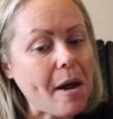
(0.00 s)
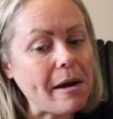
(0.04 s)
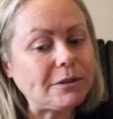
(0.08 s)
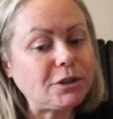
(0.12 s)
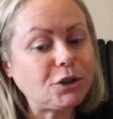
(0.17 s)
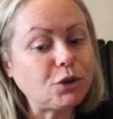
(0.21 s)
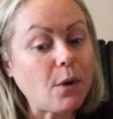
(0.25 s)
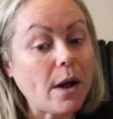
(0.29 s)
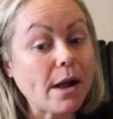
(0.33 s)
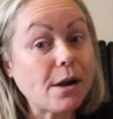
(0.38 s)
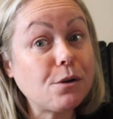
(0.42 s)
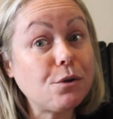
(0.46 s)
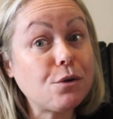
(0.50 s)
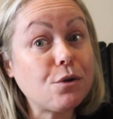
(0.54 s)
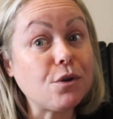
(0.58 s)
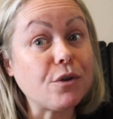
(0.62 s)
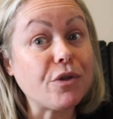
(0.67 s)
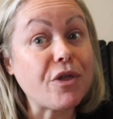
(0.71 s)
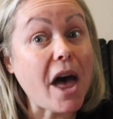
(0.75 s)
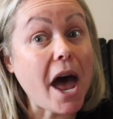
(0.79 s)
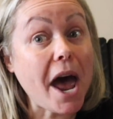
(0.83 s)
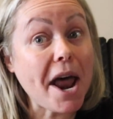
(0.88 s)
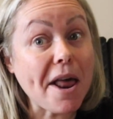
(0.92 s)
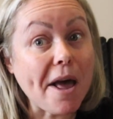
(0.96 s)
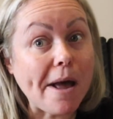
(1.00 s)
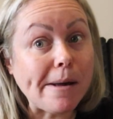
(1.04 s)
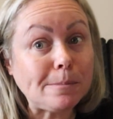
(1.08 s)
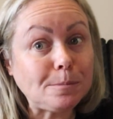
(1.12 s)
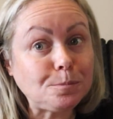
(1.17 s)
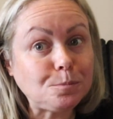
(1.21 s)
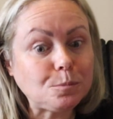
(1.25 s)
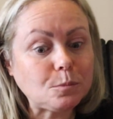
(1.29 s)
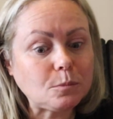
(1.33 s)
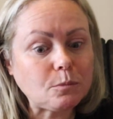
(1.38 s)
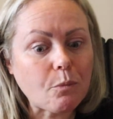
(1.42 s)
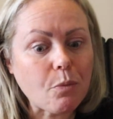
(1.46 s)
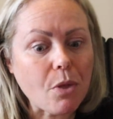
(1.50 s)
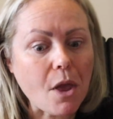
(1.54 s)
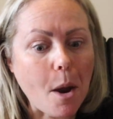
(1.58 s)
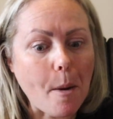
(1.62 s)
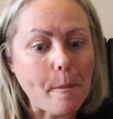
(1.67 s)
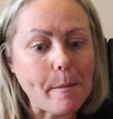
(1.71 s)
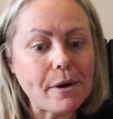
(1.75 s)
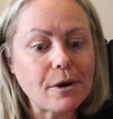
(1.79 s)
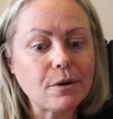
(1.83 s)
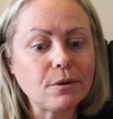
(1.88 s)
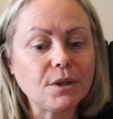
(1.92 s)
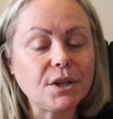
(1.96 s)
So I Googled that up.
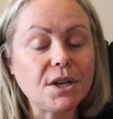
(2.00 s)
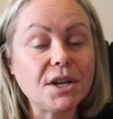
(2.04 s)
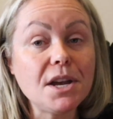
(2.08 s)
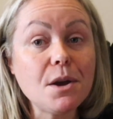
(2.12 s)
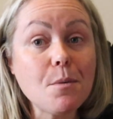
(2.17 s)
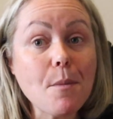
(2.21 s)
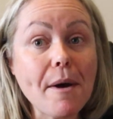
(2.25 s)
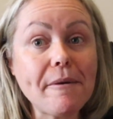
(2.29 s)
Apparently he